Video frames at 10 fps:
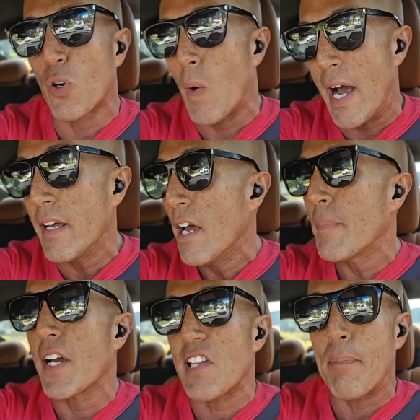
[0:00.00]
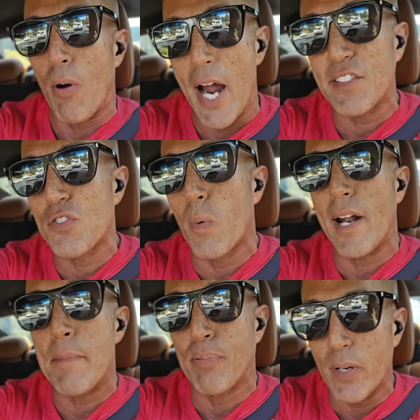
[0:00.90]
Why? Because I practice what
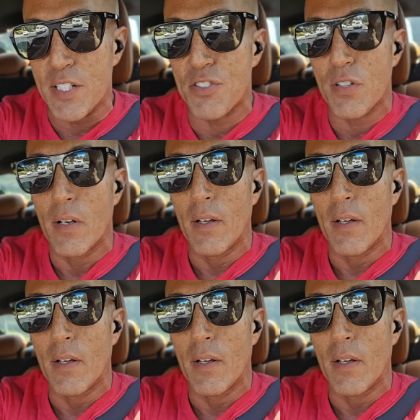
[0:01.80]
I preach.